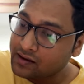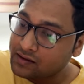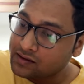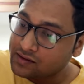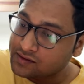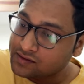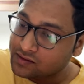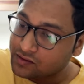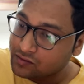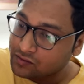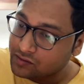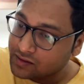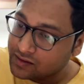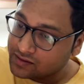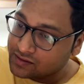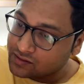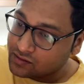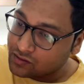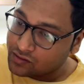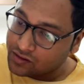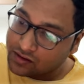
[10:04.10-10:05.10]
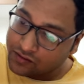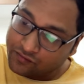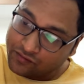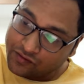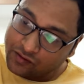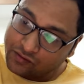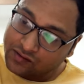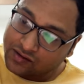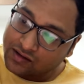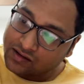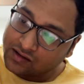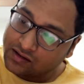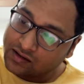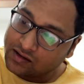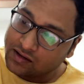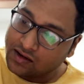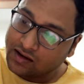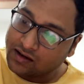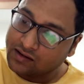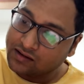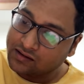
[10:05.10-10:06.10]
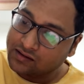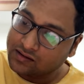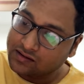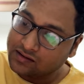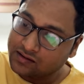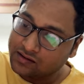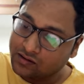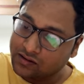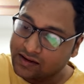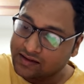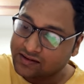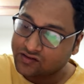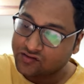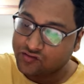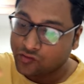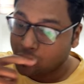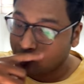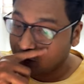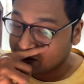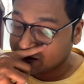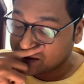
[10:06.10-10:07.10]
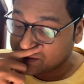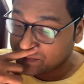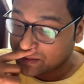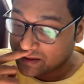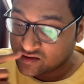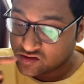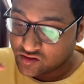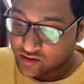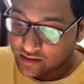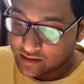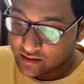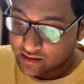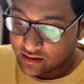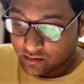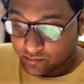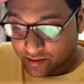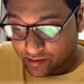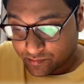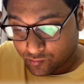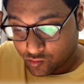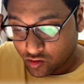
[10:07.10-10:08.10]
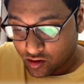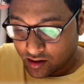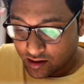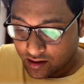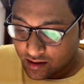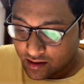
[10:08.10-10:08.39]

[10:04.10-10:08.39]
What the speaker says: so let's not confuse it. Yeah, so let's draw this picture a little bit more.